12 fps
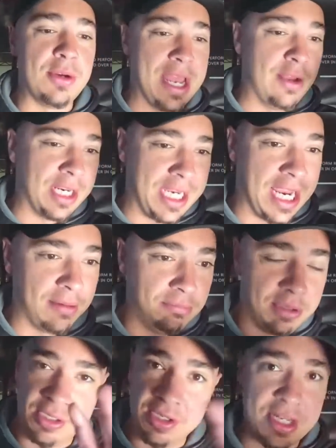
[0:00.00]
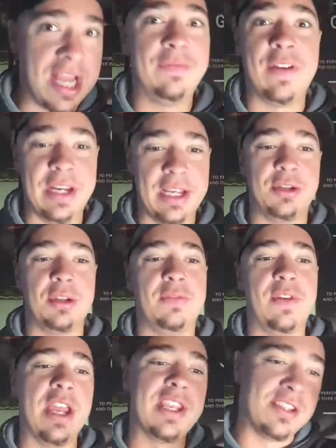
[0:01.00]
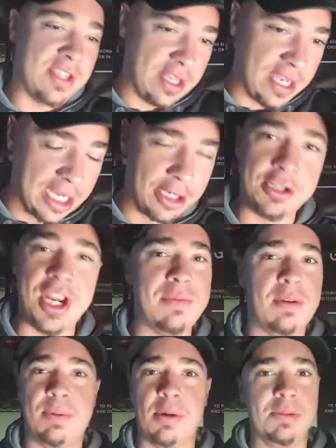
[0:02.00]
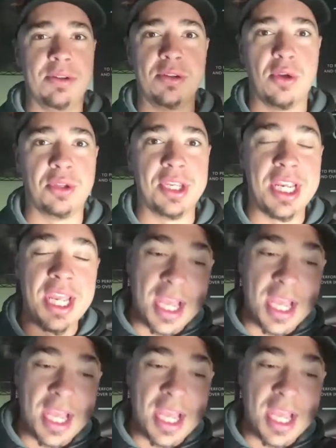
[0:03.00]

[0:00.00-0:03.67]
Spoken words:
Now, again, this is not financial advice, entertainment purposes only,